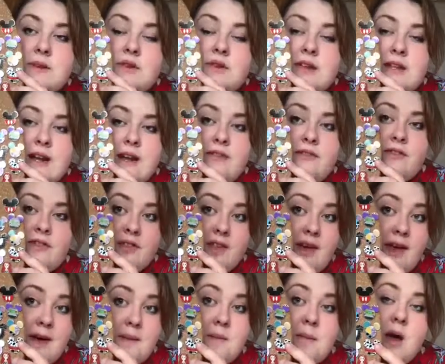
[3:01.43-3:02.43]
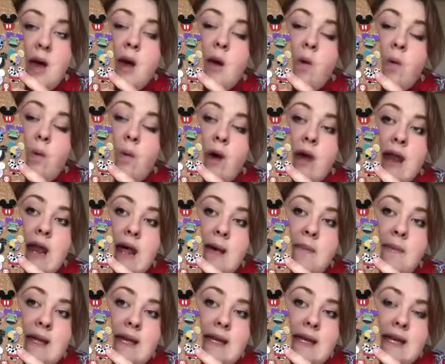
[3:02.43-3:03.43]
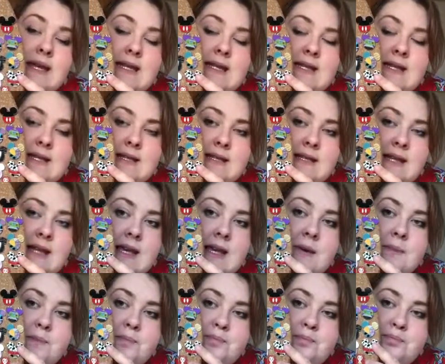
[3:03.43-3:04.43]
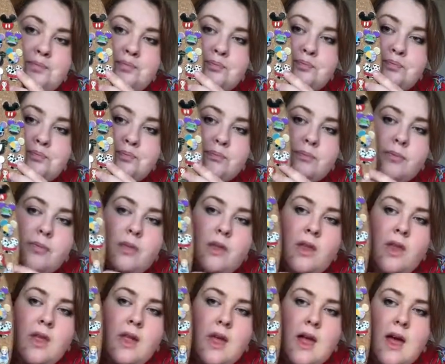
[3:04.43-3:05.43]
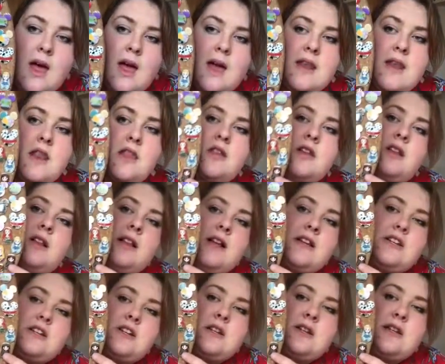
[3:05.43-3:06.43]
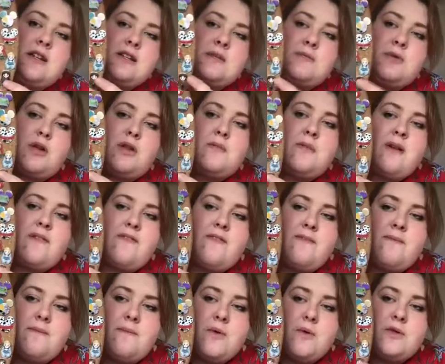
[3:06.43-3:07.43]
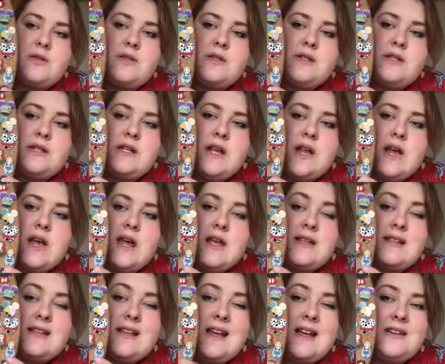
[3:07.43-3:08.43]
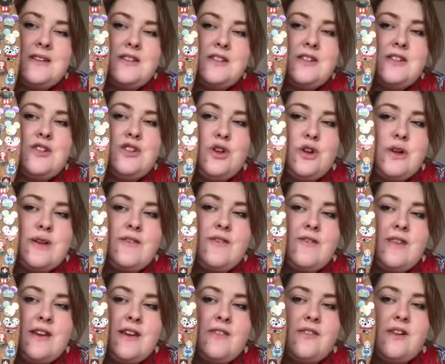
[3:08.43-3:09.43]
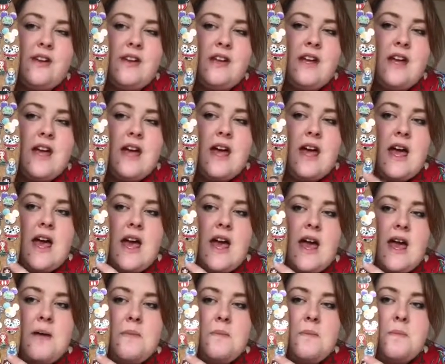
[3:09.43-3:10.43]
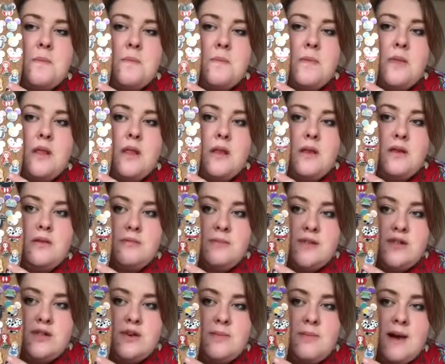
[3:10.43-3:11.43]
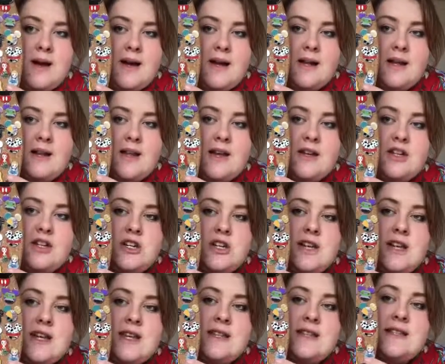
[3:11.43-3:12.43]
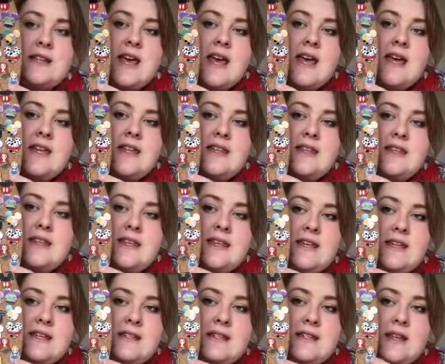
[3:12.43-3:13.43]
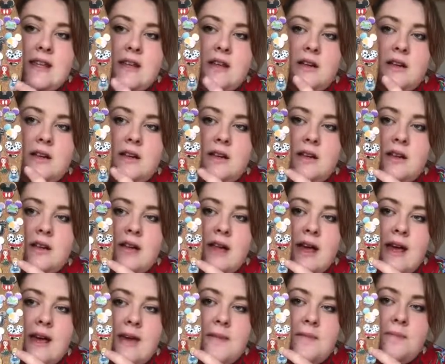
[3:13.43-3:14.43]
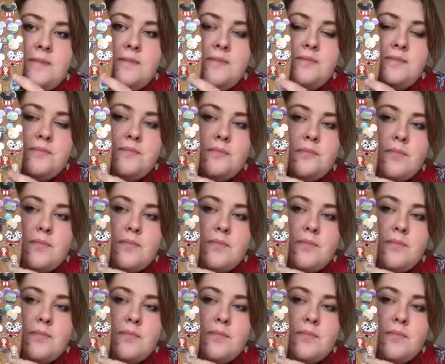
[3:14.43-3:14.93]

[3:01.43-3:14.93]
be looking out for them when I'm in Disney. Another collection is probably my most, actually a joint favourite um, mystery bag collection is these little um,